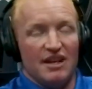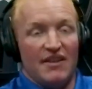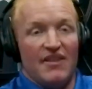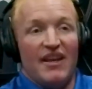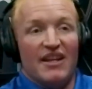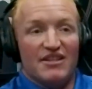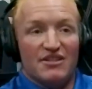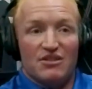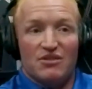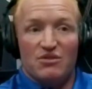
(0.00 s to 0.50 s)
And
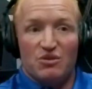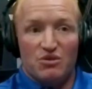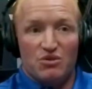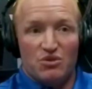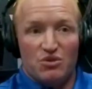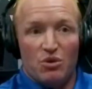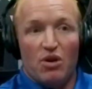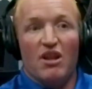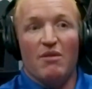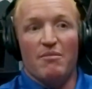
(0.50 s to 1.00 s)
that's
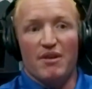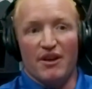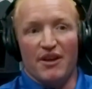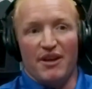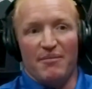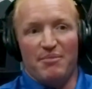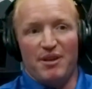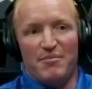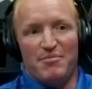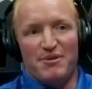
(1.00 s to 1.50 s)
20
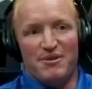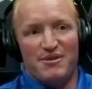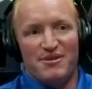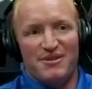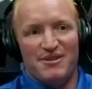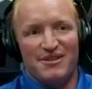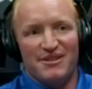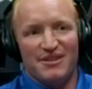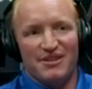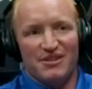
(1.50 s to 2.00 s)
million people.
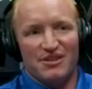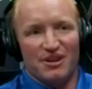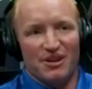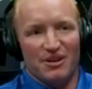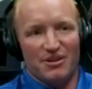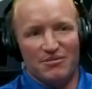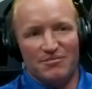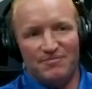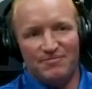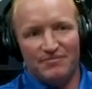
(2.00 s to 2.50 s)

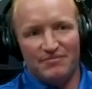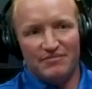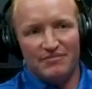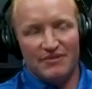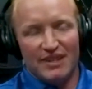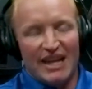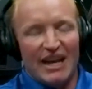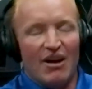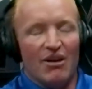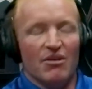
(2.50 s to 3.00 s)
So
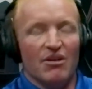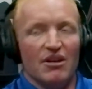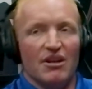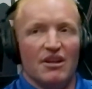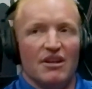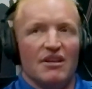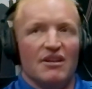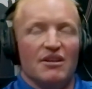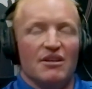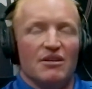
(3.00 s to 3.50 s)
now
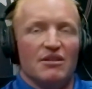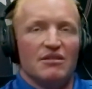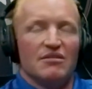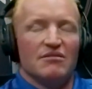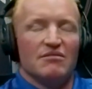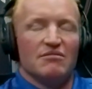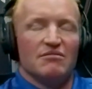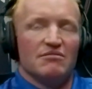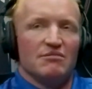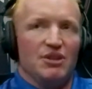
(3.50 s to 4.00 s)

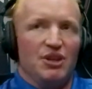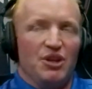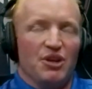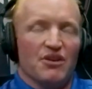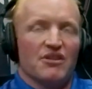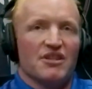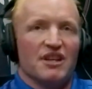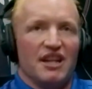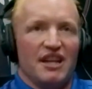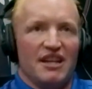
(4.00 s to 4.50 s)
New
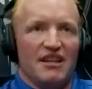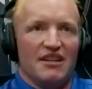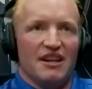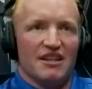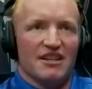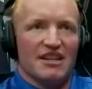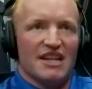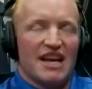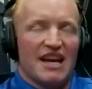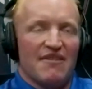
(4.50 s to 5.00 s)
York City
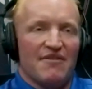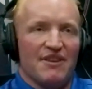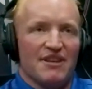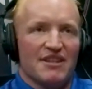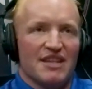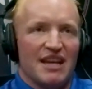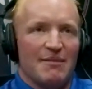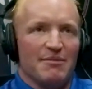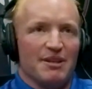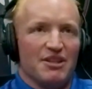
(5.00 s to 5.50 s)
doesn't have the
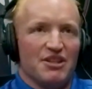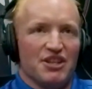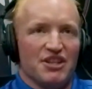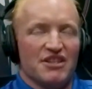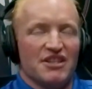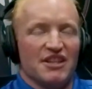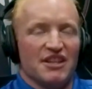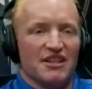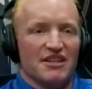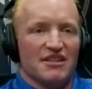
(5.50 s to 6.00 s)
same
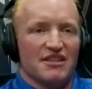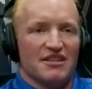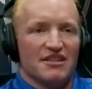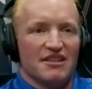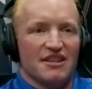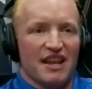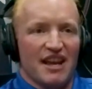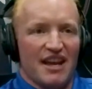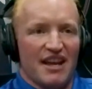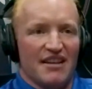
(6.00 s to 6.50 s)
logistics
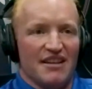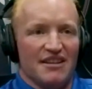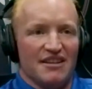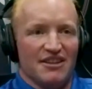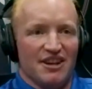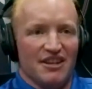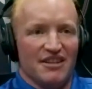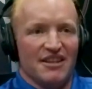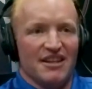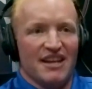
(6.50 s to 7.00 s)
that
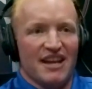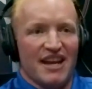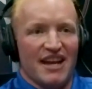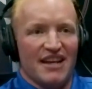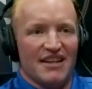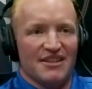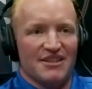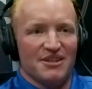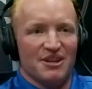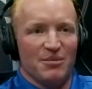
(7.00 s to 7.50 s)
London
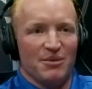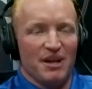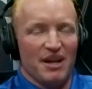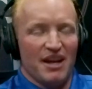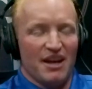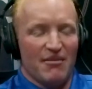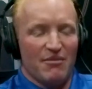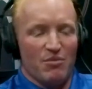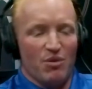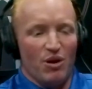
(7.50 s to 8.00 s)
has. We
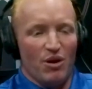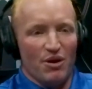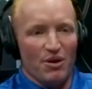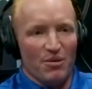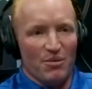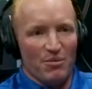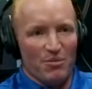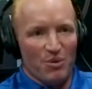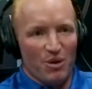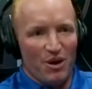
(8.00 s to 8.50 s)
have
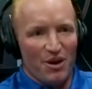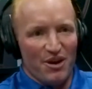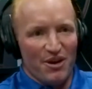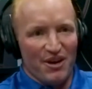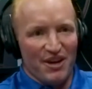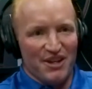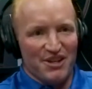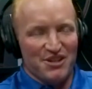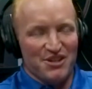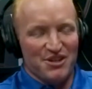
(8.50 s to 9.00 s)
water
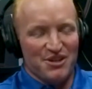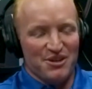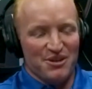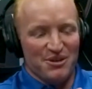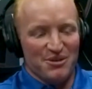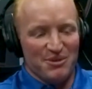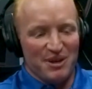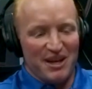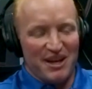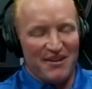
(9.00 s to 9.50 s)

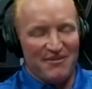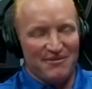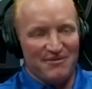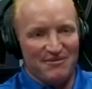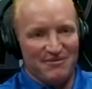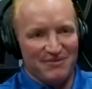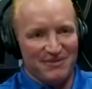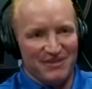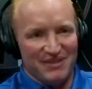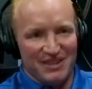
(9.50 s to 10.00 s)
issues, we have
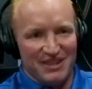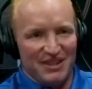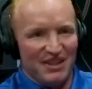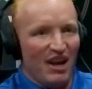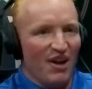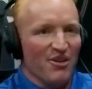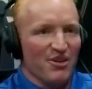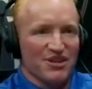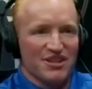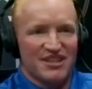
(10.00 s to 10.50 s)

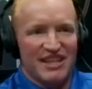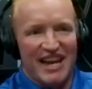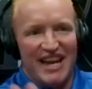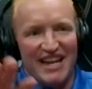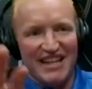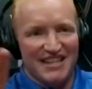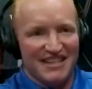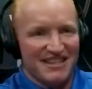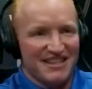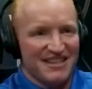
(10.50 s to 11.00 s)
other
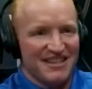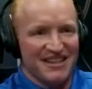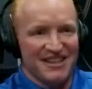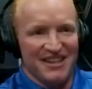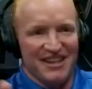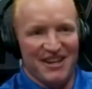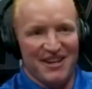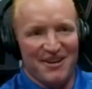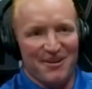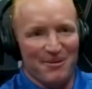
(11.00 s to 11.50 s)
states,
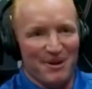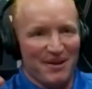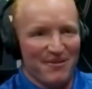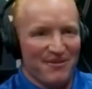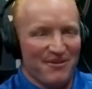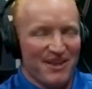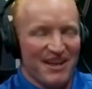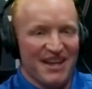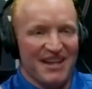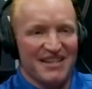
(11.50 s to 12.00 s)
and we
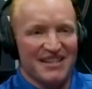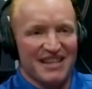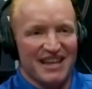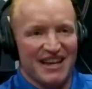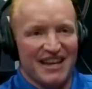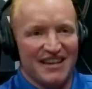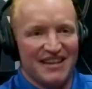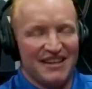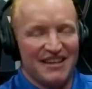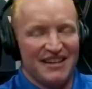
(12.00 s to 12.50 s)
have things
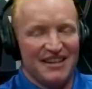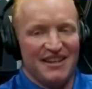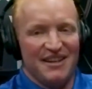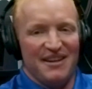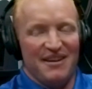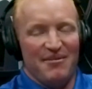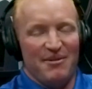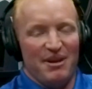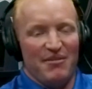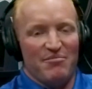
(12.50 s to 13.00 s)
that
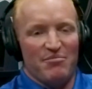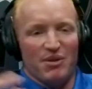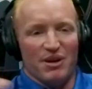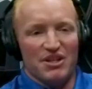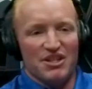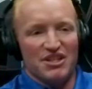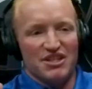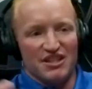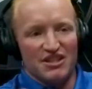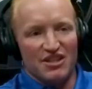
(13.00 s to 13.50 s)
we have
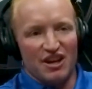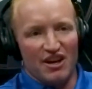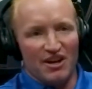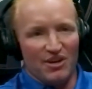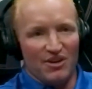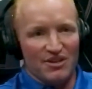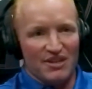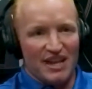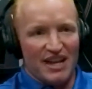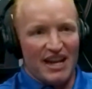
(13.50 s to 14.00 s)
bridges and
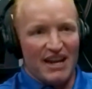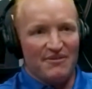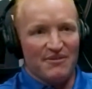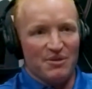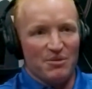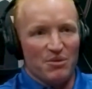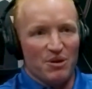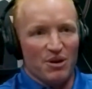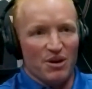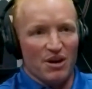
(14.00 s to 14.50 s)
tunnels that have
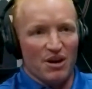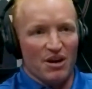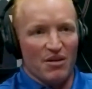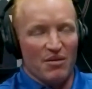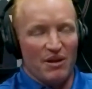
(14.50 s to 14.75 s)
to